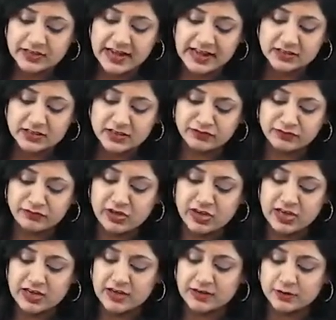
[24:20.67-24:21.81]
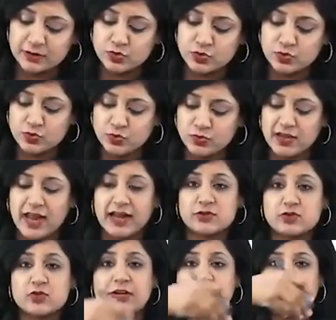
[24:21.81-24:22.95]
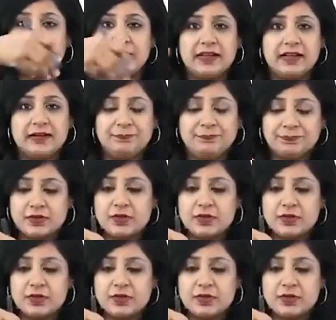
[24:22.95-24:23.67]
lens is free to actually dwindle.